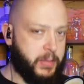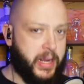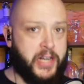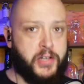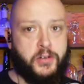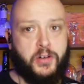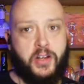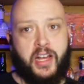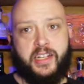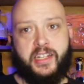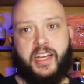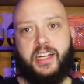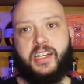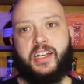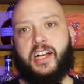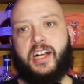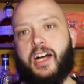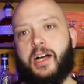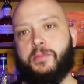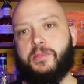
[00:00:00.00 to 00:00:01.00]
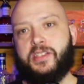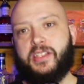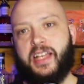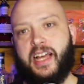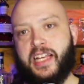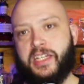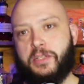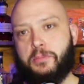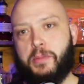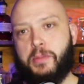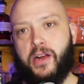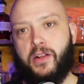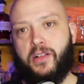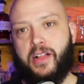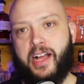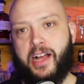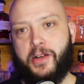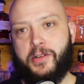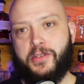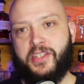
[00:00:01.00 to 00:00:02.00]
patreon.com slash
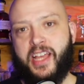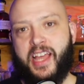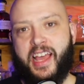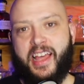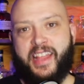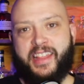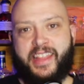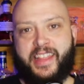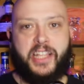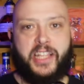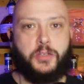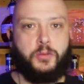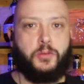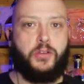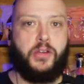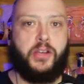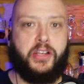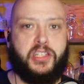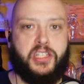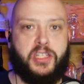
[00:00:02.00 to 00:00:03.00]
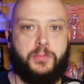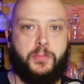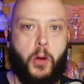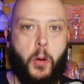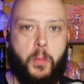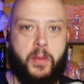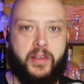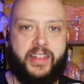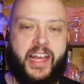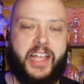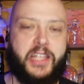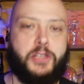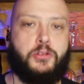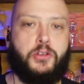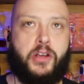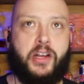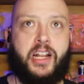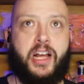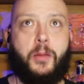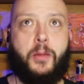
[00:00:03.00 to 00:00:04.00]
barrelhouse. That's where you can support me. That's
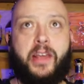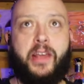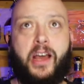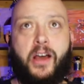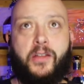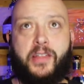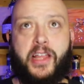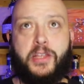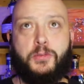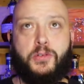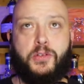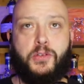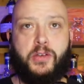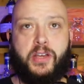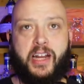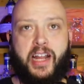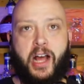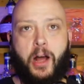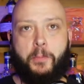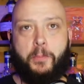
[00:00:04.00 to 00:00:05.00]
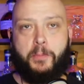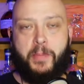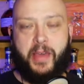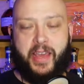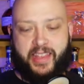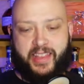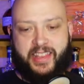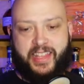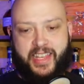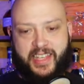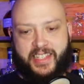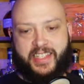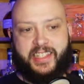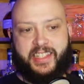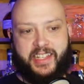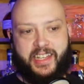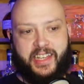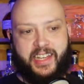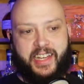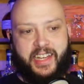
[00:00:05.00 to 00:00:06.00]
where you can help me out. That's where you can help make
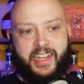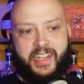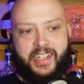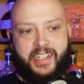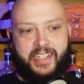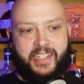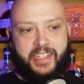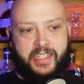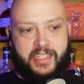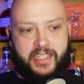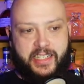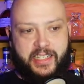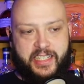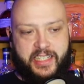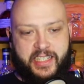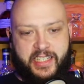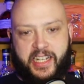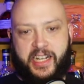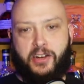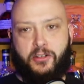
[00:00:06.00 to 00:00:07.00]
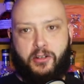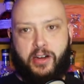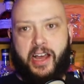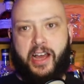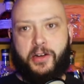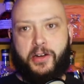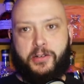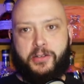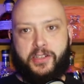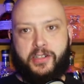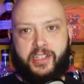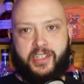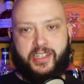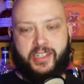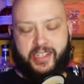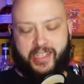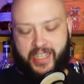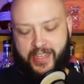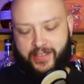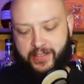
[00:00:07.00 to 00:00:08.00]
this stick around
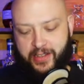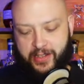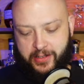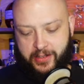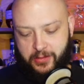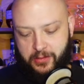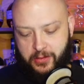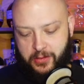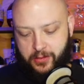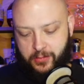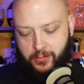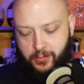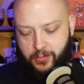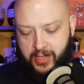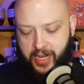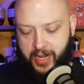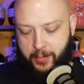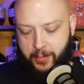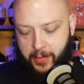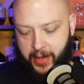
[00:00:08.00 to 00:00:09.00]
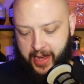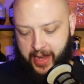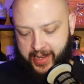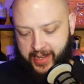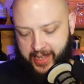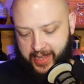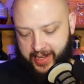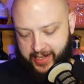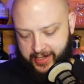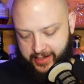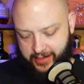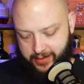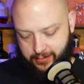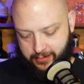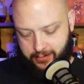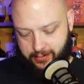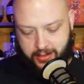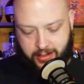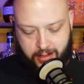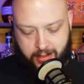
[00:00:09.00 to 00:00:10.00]
even when I'm bad at it.
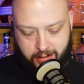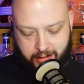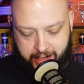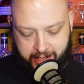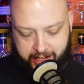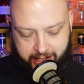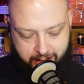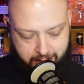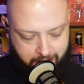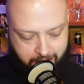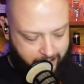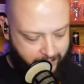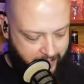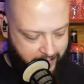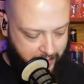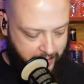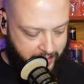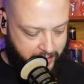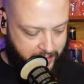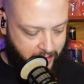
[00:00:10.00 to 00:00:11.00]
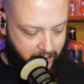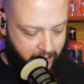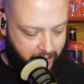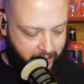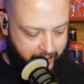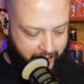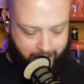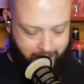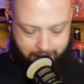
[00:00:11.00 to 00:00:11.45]
Sorry. Very sorry.